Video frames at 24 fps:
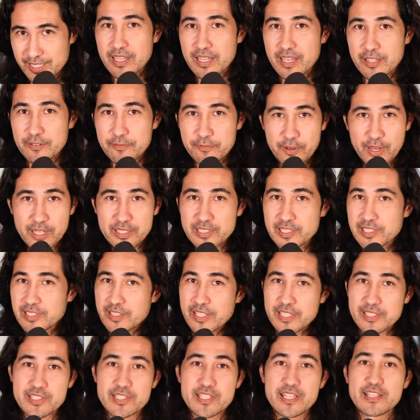And finally,
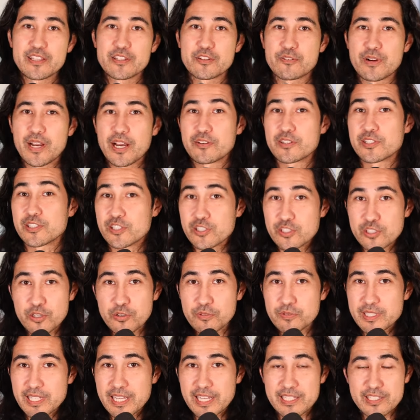let's say the crowd is
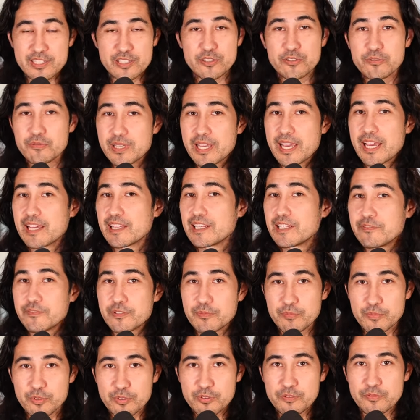so dense you can't even
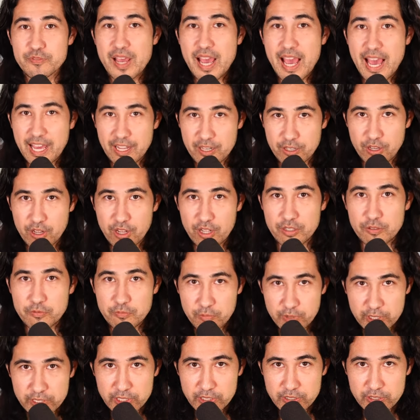move at all.
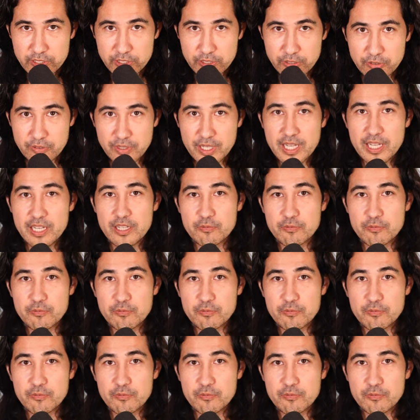What do you do?